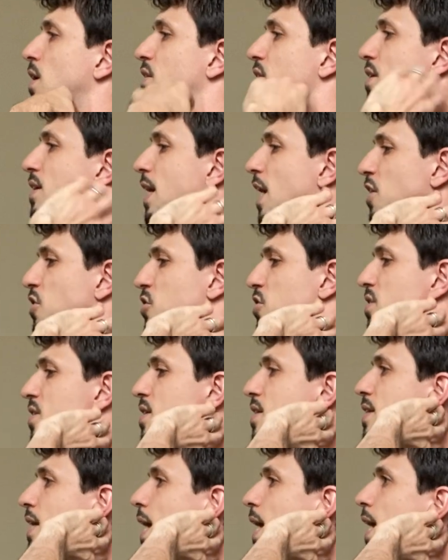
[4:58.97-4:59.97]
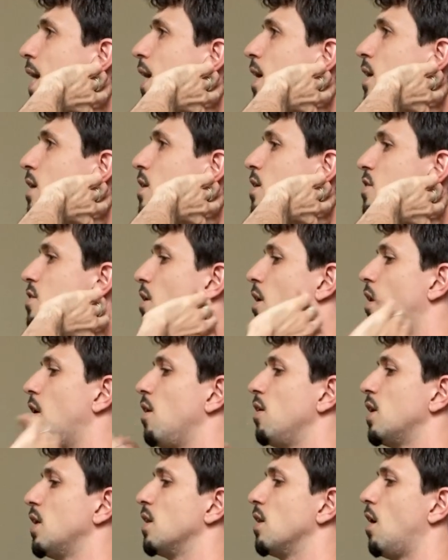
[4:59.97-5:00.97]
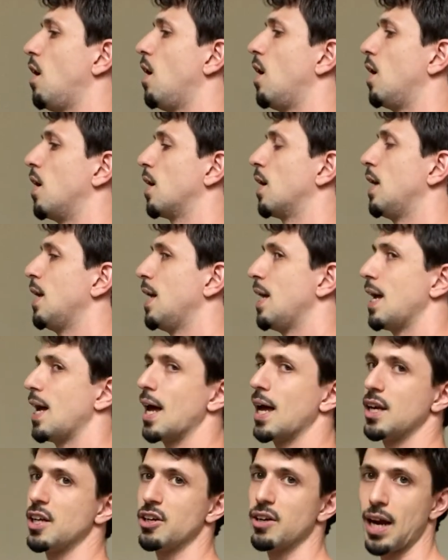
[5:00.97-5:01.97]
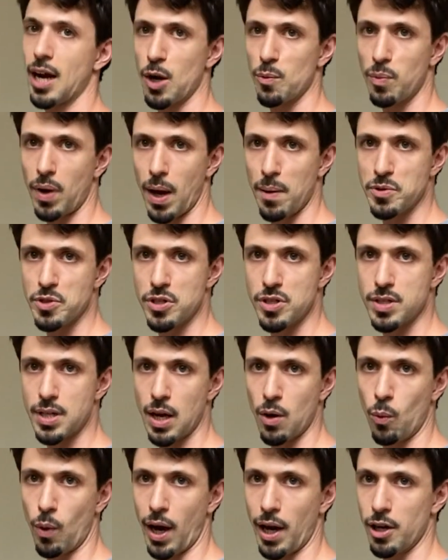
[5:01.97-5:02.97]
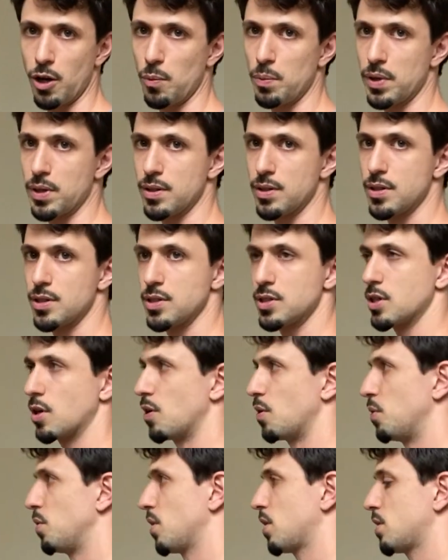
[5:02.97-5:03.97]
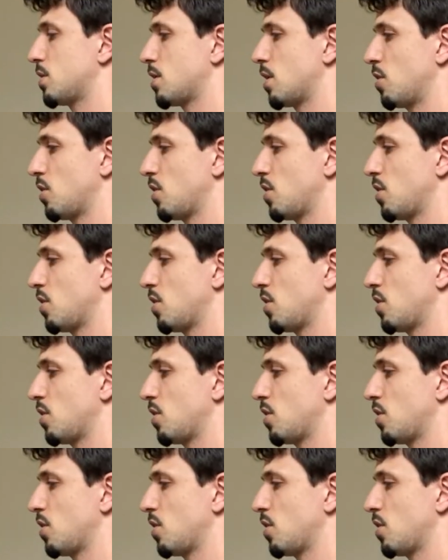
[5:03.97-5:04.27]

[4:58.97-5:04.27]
The neck should stay tall and long, and your air pipe should stay wide open. So it's going